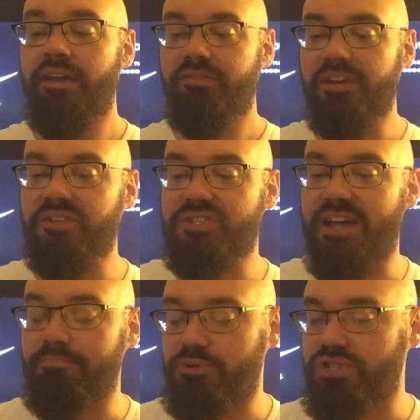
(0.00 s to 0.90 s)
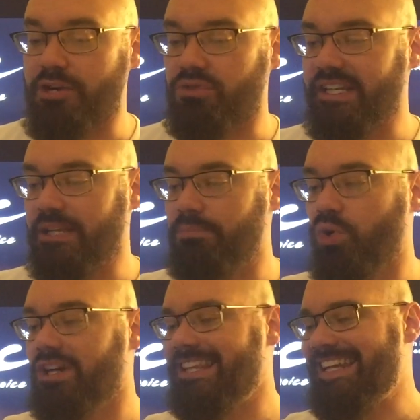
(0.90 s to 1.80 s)
57% are leaning
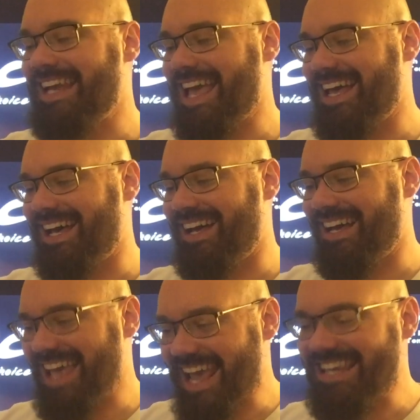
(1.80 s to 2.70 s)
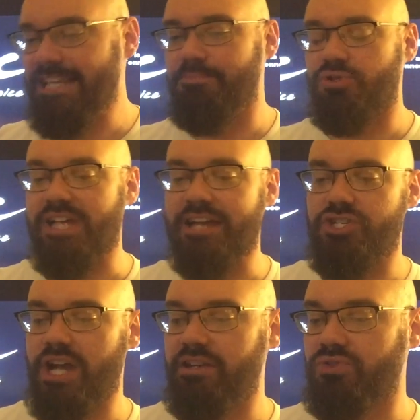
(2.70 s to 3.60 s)
Portland, 80%
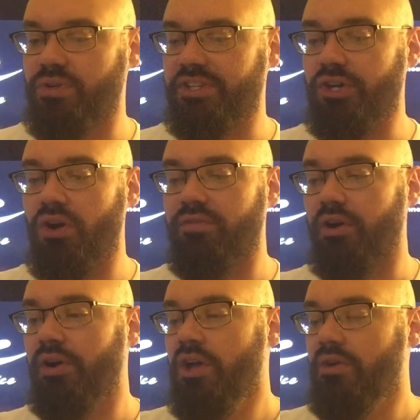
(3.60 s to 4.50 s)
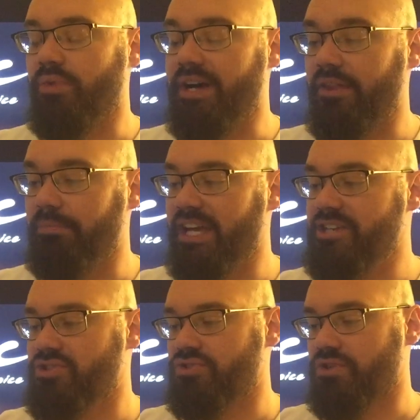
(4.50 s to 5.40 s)
shaded toward the over. Right now, the
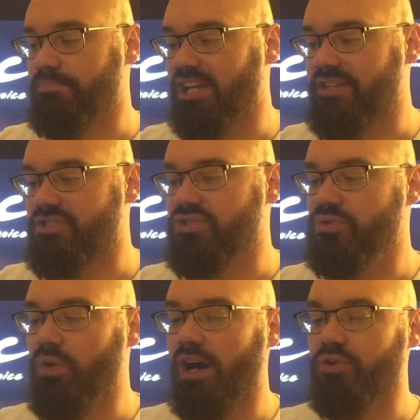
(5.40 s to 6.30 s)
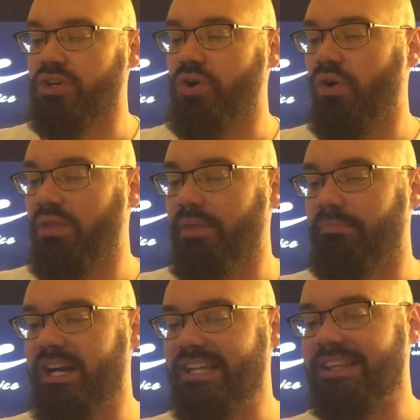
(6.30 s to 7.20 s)
Blazers are +200 on the
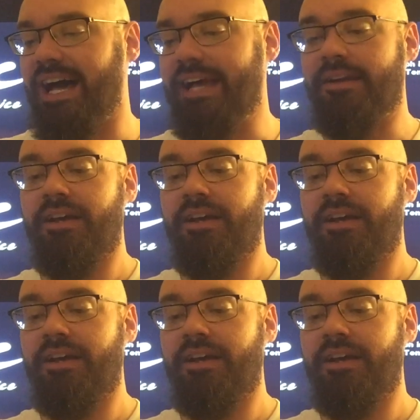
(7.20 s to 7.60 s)
money line.